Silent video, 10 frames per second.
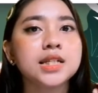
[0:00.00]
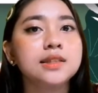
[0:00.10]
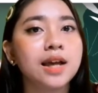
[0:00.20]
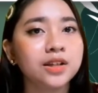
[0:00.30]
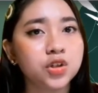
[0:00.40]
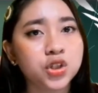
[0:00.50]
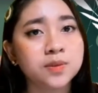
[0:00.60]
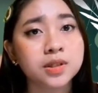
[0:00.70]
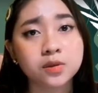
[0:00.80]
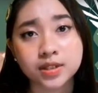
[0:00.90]
nitrogen
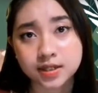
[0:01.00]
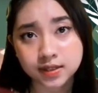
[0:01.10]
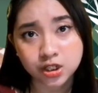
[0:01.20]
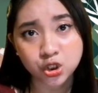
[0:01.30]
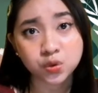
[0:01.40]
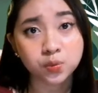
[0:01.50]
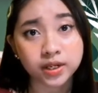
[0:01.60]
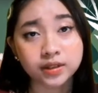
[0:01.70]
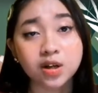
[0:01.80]
mineralization rate